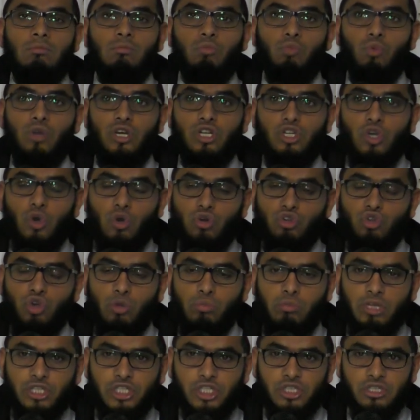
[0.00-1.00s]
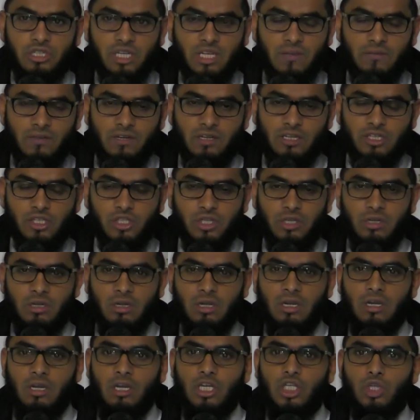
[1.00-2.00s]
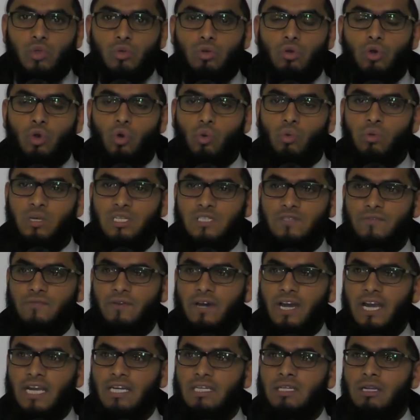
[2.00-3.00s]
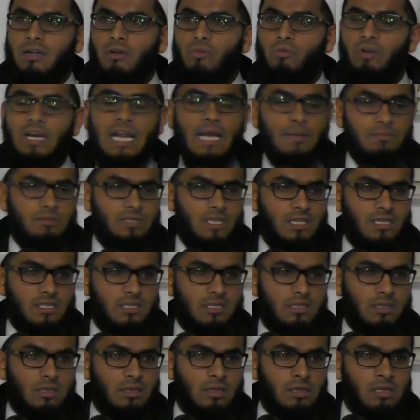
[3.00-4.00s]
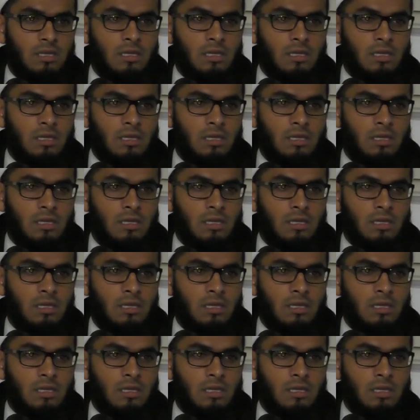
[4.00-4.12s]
when on your mission to leave addiction, you will always find relapses.